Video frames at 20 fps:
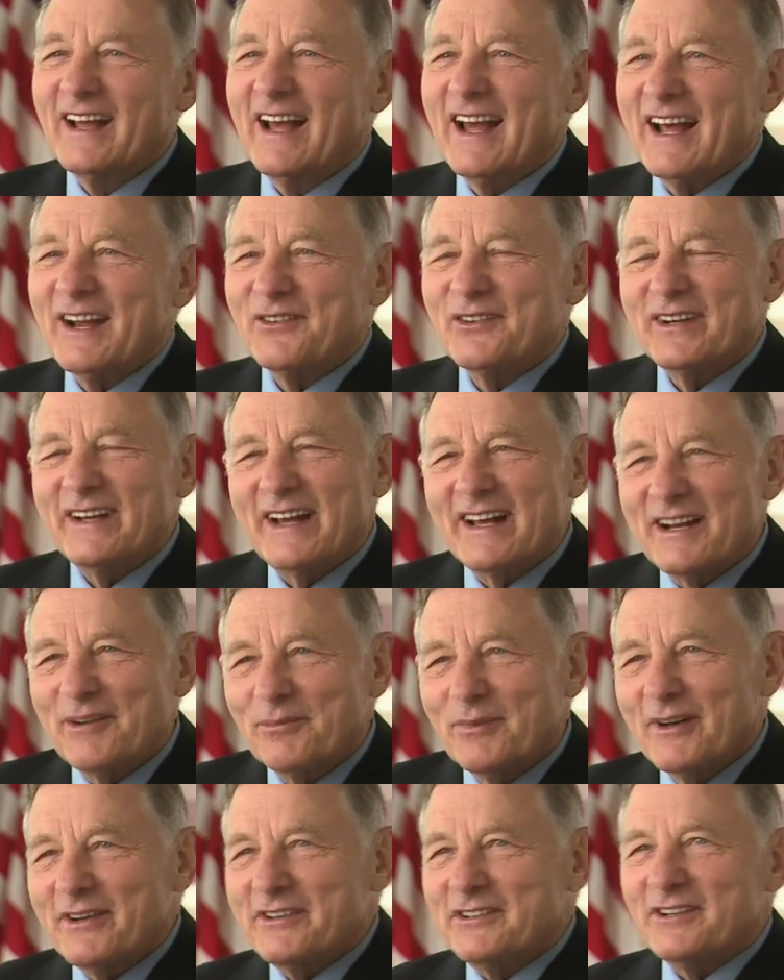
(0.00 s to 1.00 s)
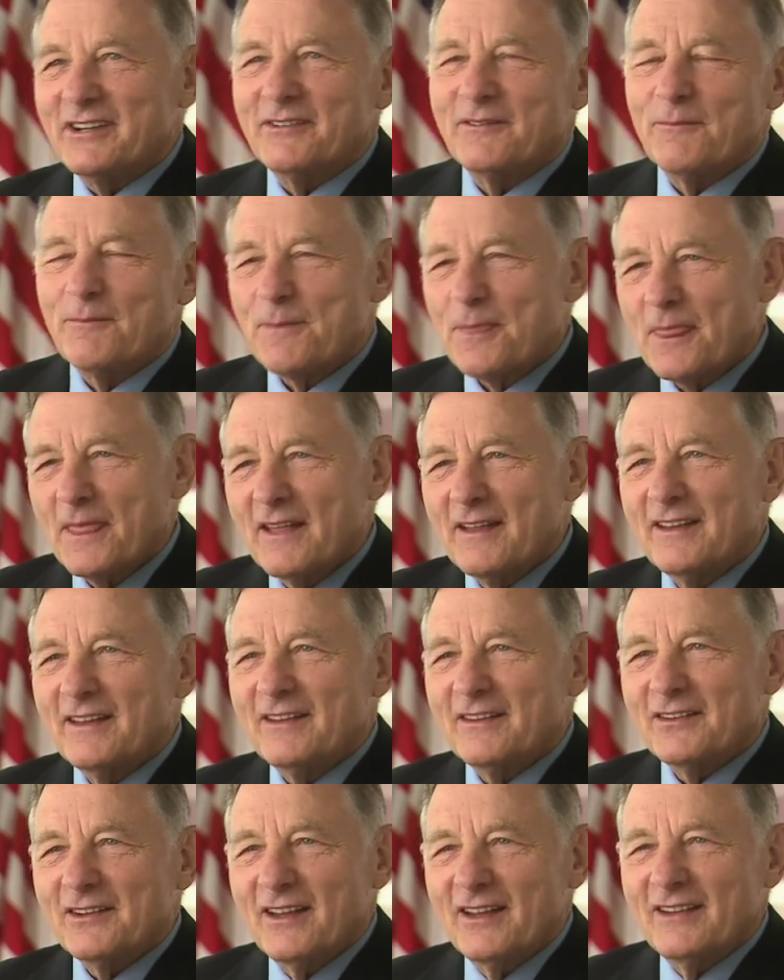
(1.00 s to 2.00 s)
And we had a bunch of
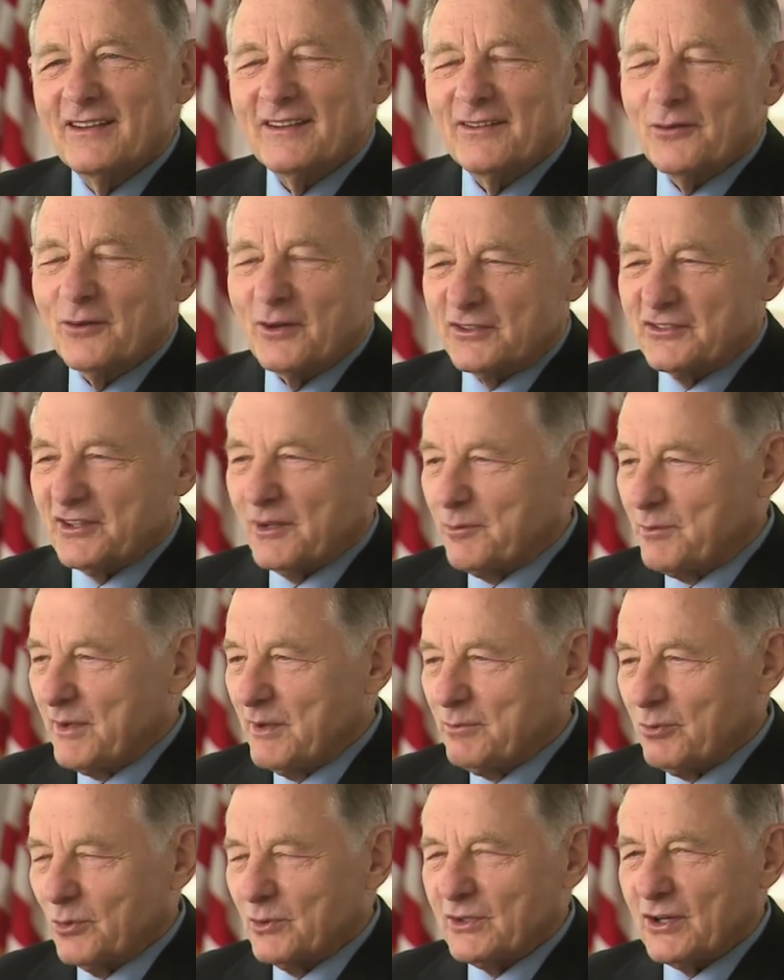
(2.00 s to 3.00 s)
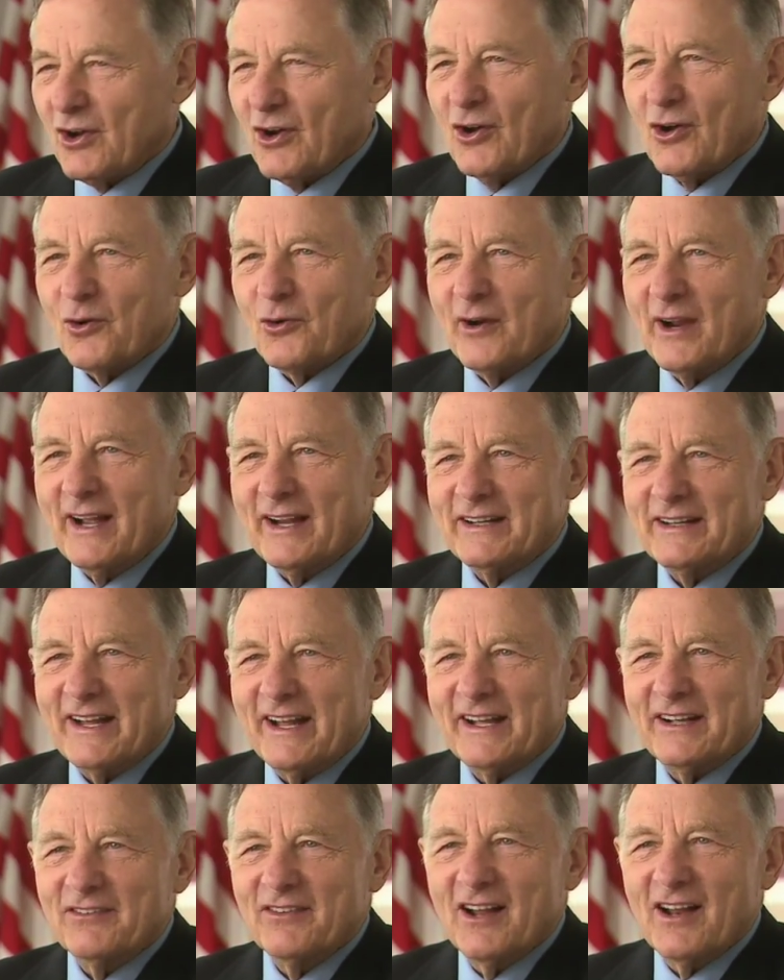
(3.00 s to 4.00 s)
what some people would call
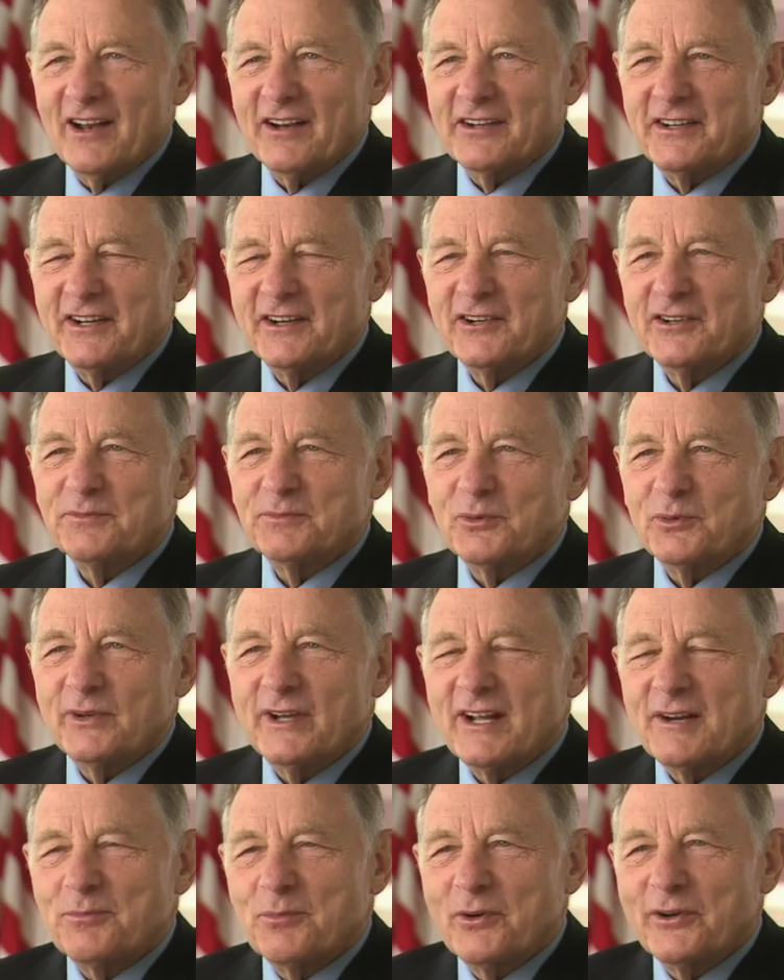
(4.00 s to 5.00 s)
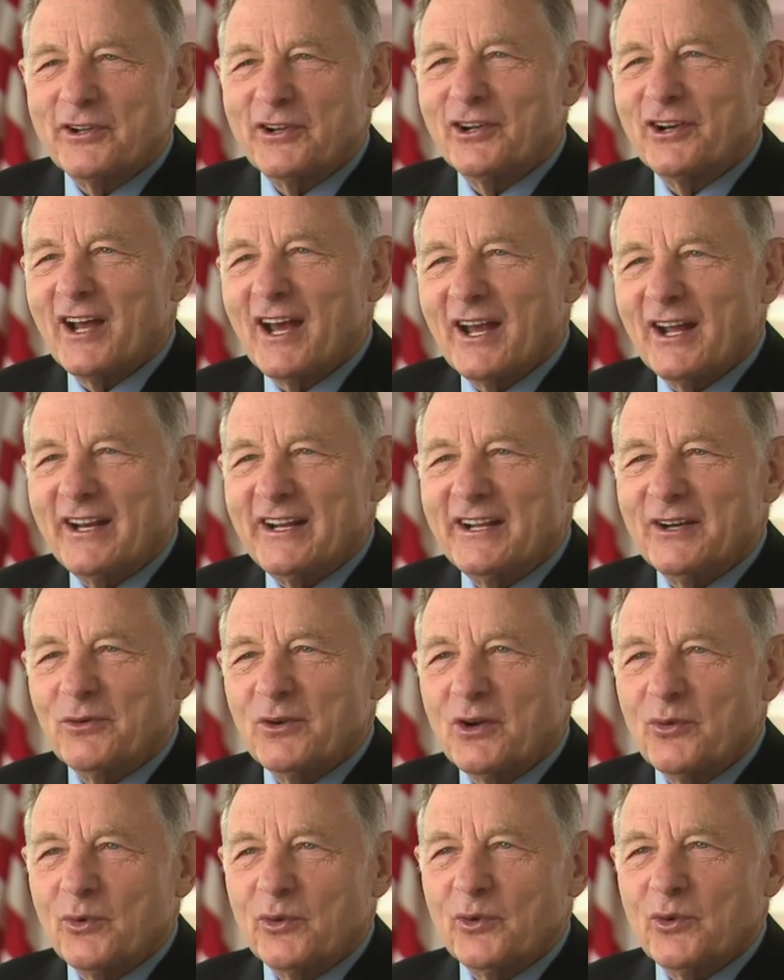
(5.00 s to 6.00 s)
ragtag volunteers, but we had a pretty good idea of
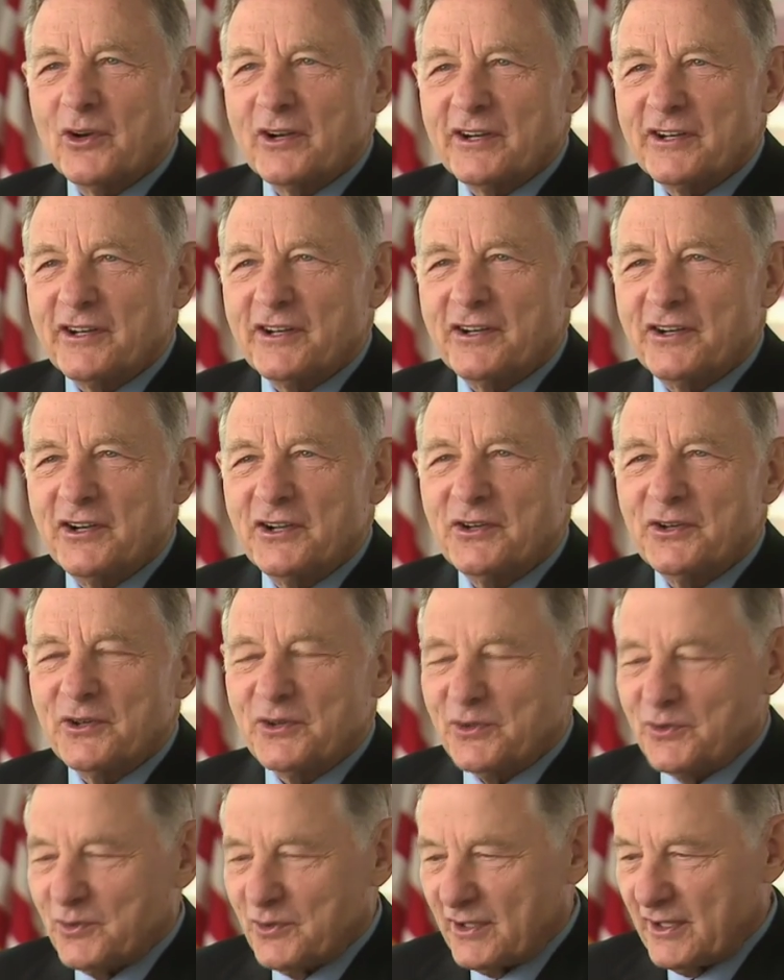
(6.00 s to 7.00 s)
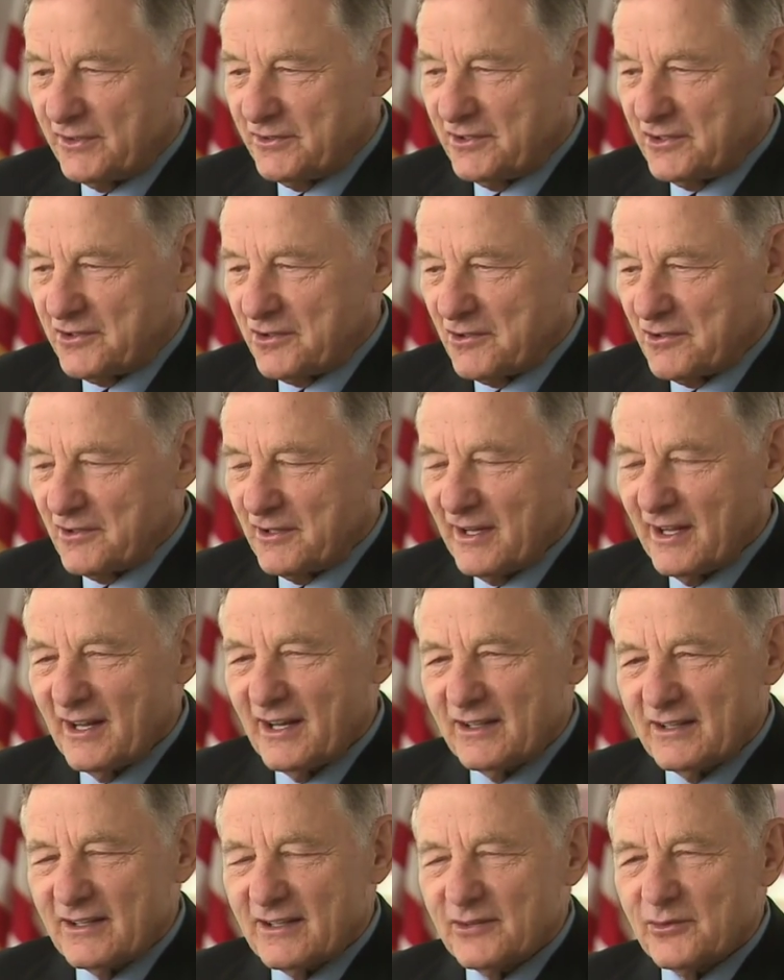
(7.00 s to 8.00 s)
what we wanted to do, and as it turned
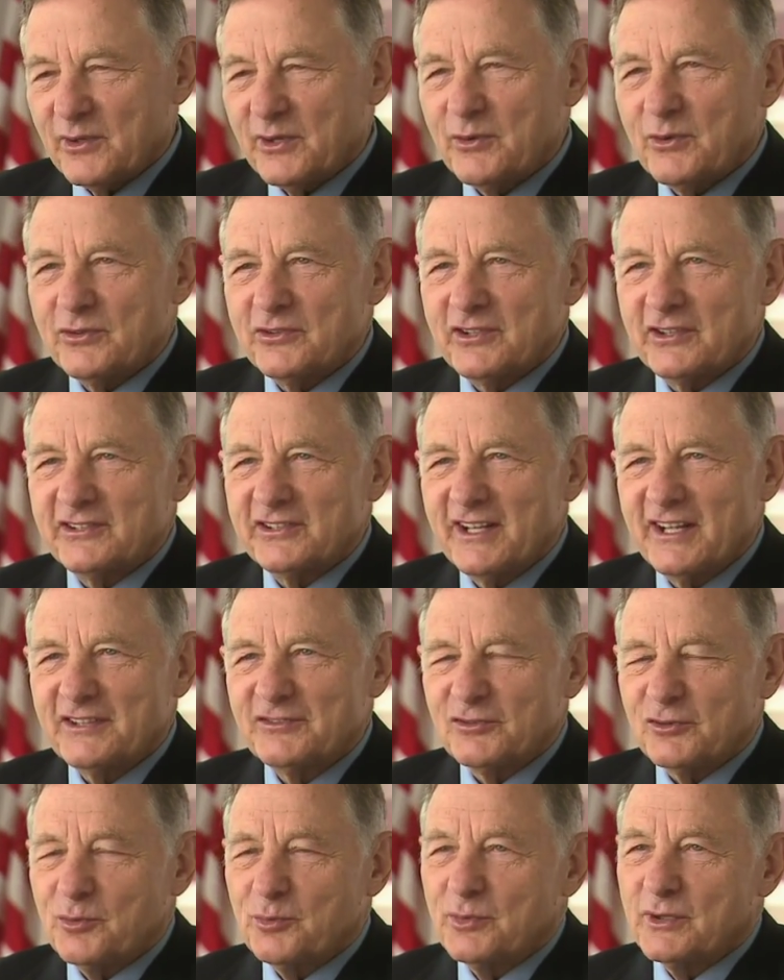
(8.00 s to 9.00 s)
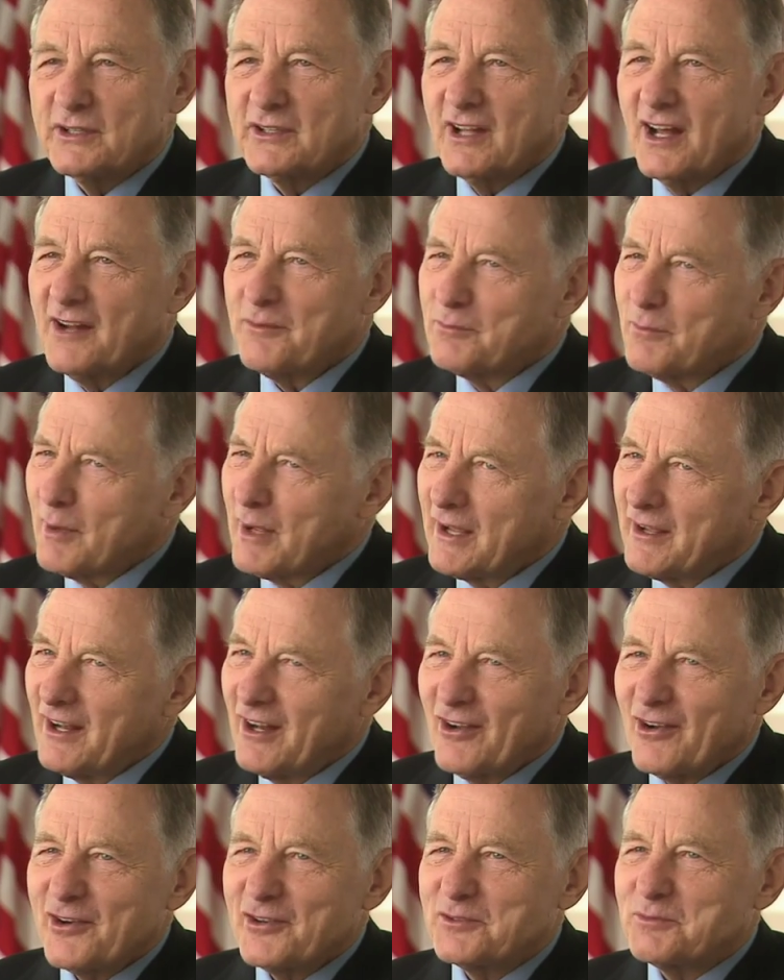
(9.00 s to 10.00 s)
out, we were successful, but not by a
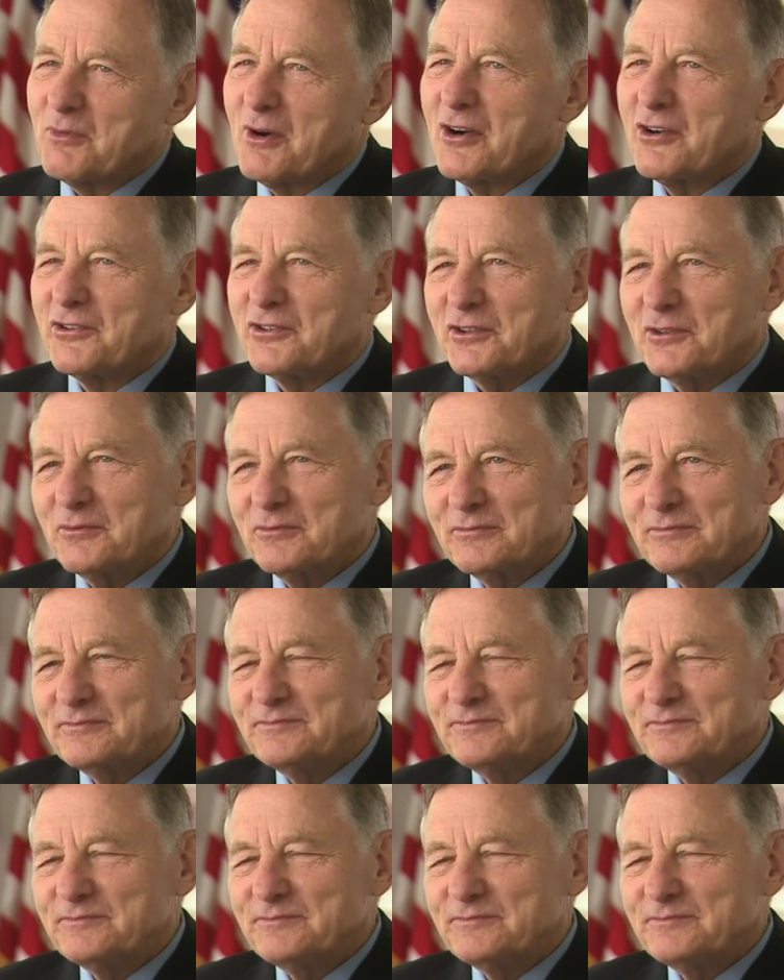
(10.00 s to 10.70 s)
large margin.